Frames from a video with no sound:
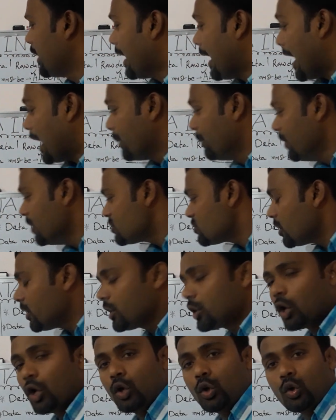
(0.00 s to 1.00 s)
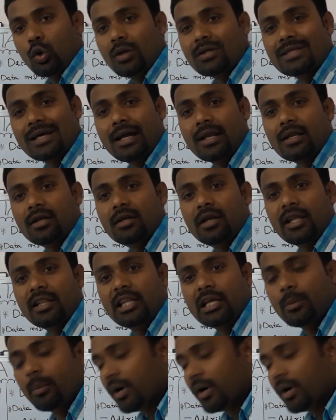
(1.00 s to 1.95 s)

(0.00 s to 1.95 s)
Administrative controls are nothing